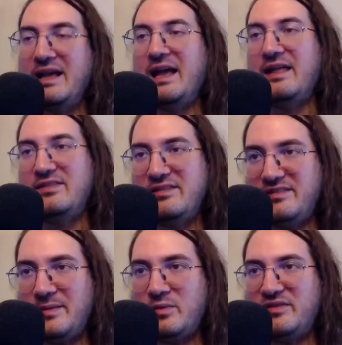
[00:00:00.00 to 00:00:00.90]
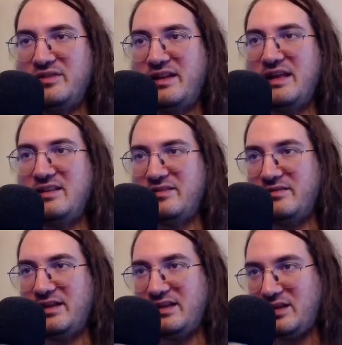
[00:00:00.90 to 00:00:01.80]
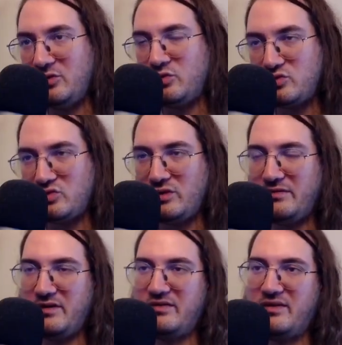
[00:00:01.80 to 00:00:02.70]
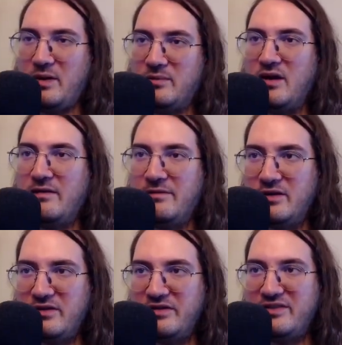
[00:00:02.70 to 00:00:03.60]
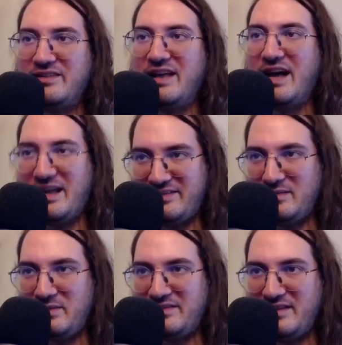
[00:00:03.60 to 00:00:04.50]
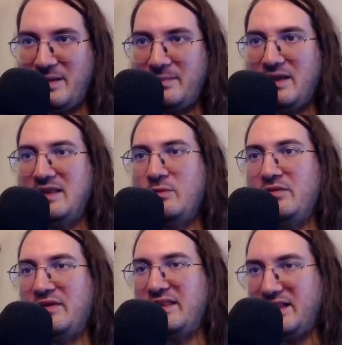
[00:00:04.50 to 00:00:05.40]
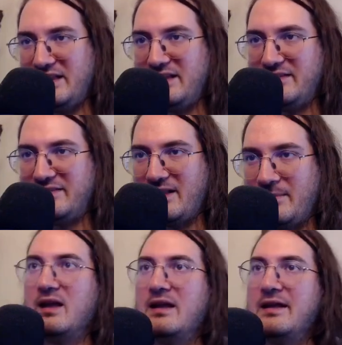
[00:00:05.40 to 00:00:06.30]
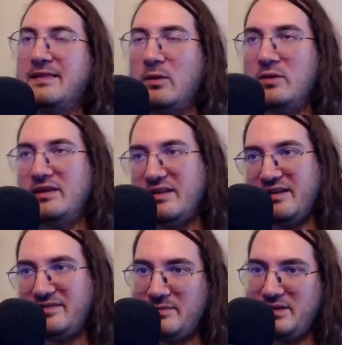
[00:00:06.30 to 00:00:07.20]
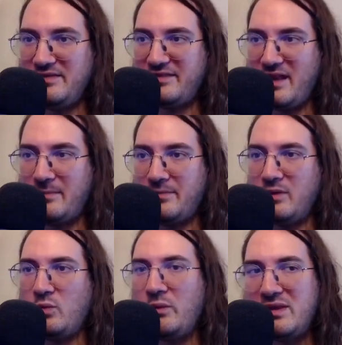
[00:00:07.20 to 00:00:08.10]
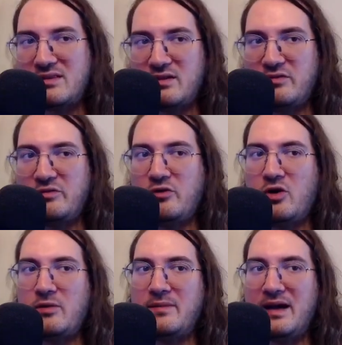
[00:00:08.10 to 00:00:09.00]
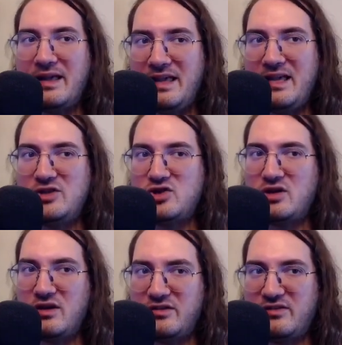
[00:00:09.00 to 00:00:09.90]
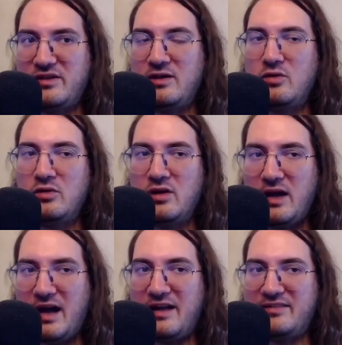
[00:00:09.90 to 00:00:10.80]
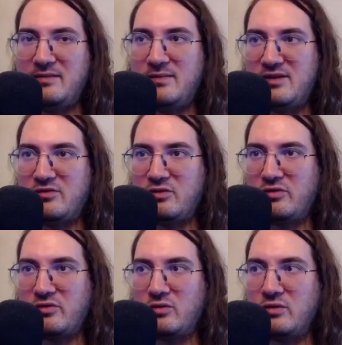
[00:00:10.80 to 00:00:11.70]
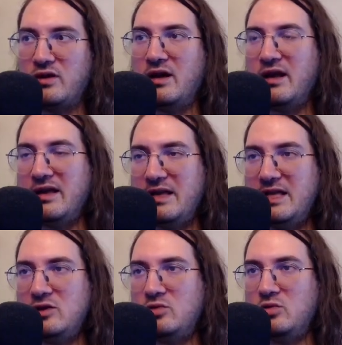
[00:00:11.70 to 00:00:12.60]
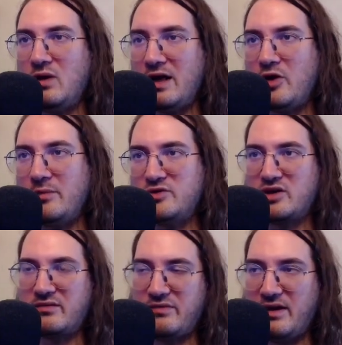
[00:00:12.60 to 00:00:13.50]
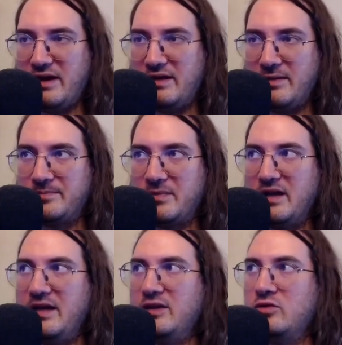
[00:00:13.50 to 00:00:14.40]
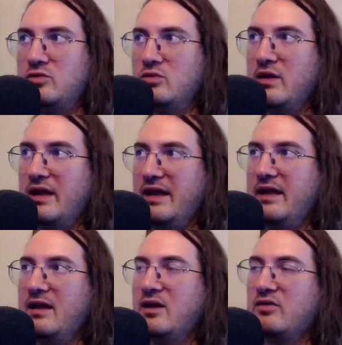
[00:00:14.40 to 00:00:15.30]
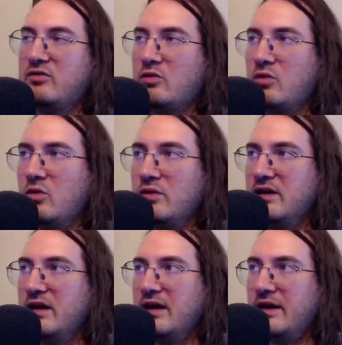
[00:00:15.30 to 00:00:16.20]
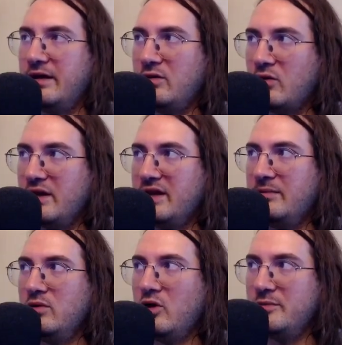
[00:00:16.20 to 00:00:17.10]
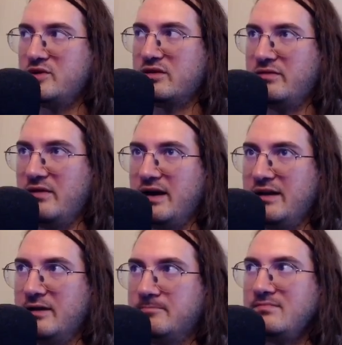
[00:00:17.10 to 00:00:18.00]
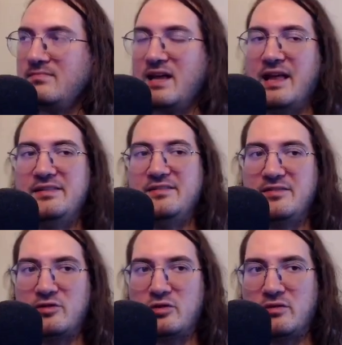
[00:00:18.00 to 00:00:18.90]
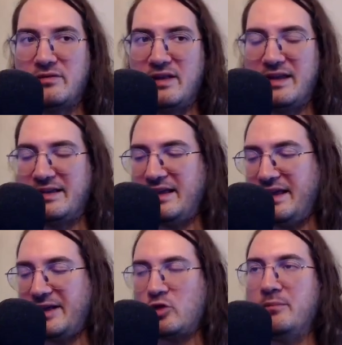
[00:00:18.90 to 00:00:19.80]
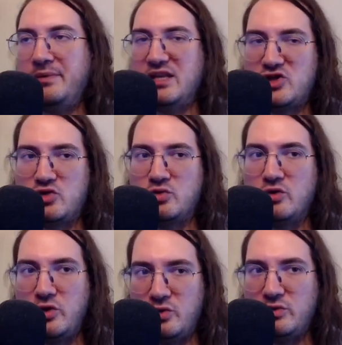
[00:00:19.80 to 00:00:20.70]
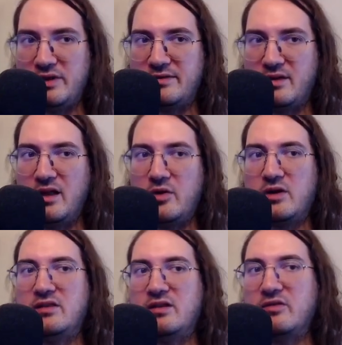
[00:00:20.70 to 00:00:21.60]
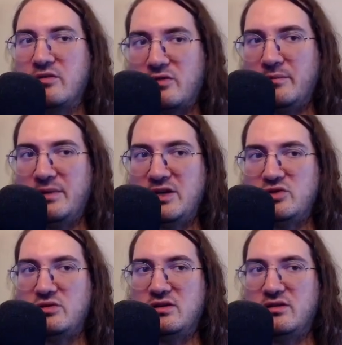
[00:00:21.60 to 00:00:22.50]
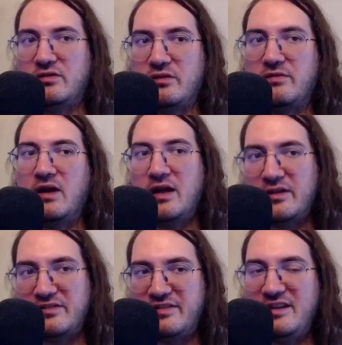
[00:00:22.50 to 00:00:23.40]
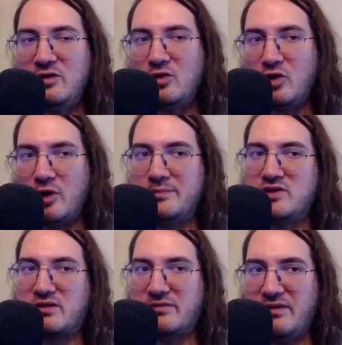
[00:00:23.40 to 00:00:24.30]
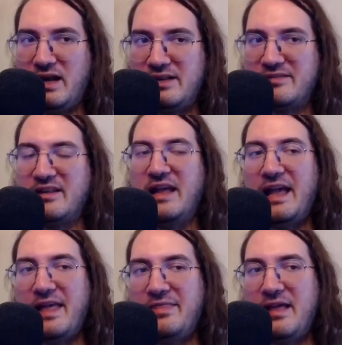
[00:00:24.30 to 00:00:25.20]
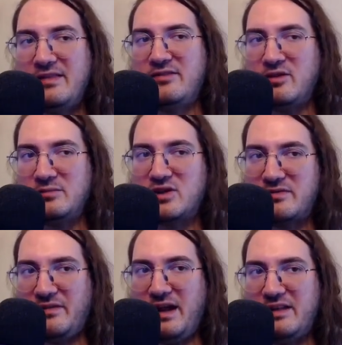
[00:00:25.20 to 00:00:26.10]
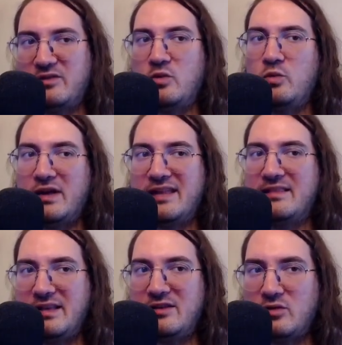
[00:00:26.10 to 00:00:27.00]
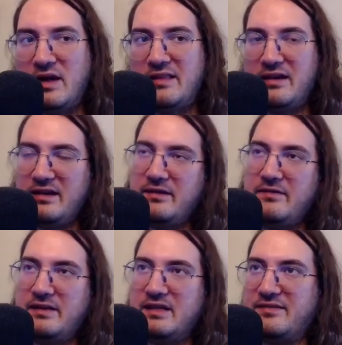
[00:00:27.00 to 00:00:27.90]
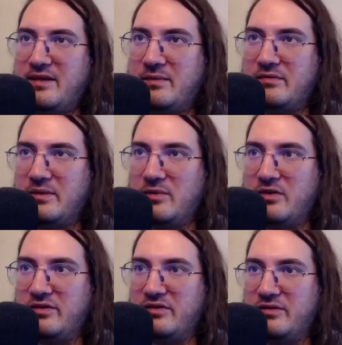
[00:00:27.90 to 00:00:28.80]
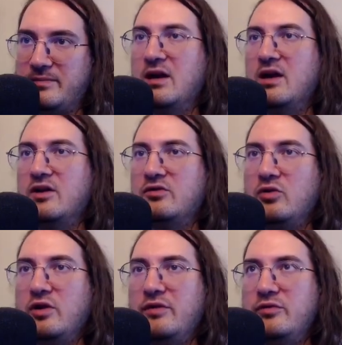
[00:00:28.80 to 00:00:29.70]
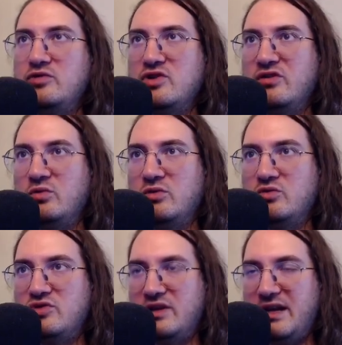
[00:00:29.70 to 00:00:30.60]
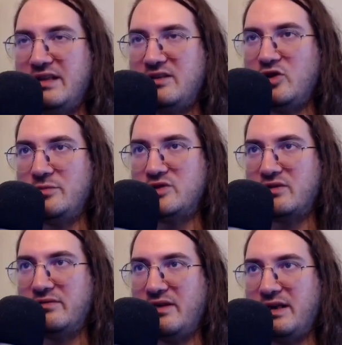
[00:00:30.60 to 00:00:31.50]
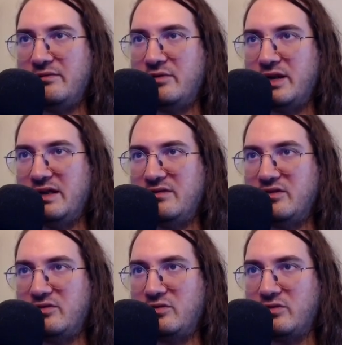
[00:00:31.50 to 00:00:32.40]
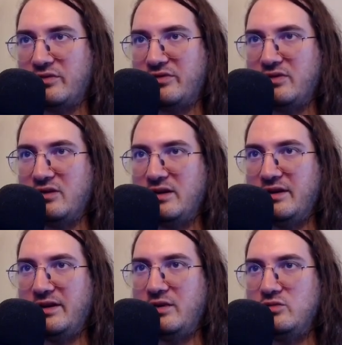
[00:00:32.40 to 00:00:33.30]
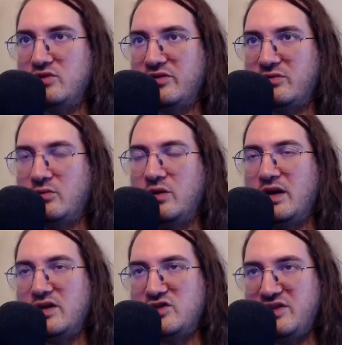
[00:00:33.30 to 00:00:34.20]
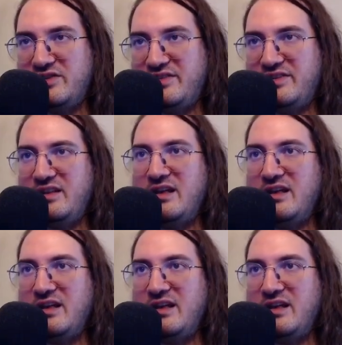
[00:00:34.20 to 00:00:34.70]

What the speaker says: And this step, once again, is divided into two different steps. First is the assembly step, and then we find the linking step. Now, in the assembly step, we will transform each single assembly source code into an object file, into a so-called relocatable object file. And this is sort of like a compilation unit. You can think of compilation in terms of single object files, and then these object files will get linked together in the final step of the process. So if you just want to generate the object file for a given source, here you just do gcc-c.